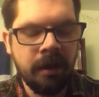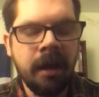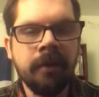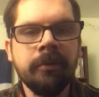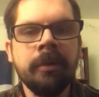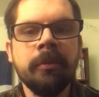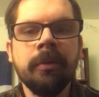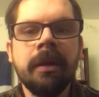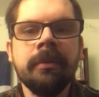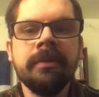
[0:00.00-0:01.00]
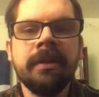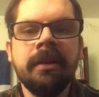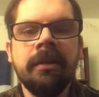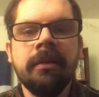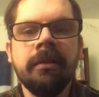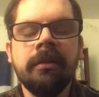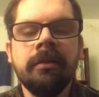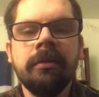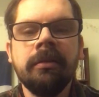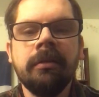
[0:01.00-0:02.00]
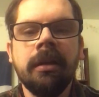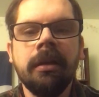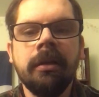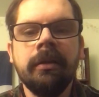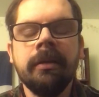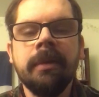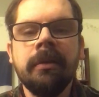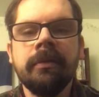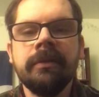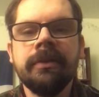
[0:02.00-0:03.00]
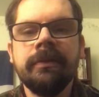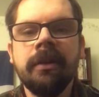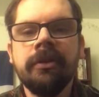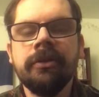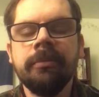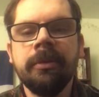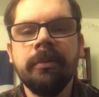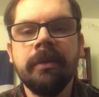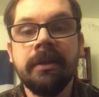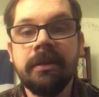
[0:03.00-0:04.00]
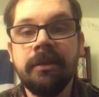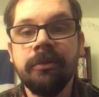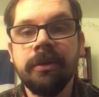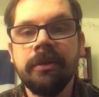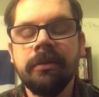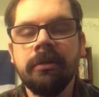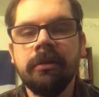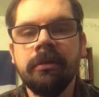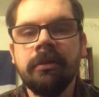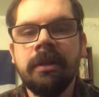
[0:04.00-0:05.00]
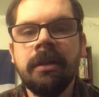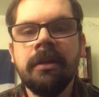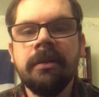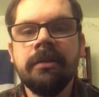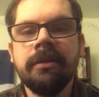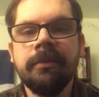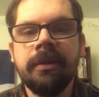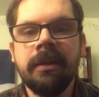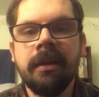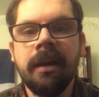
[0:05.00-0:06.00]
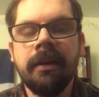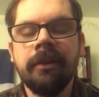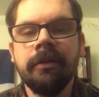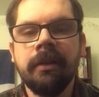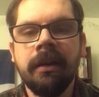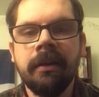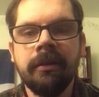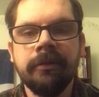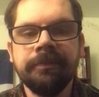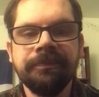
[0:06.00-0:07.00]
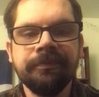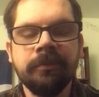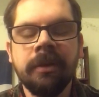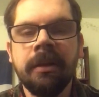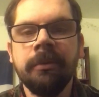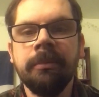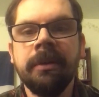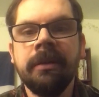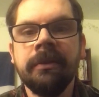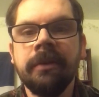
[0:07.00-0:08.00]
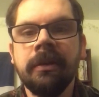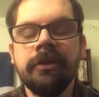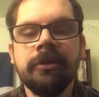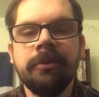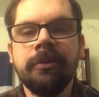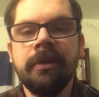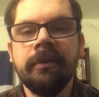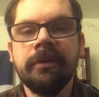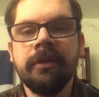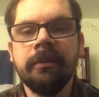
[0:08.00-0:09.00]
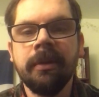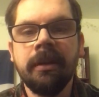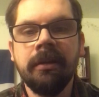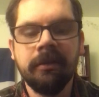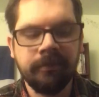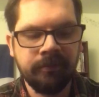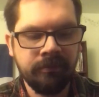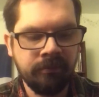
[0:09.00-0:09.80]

I remember when I was in, the amount of disfellowship people that didn't return seemed to get higher and higher. When they would be disfellowshipped, you would never see them again.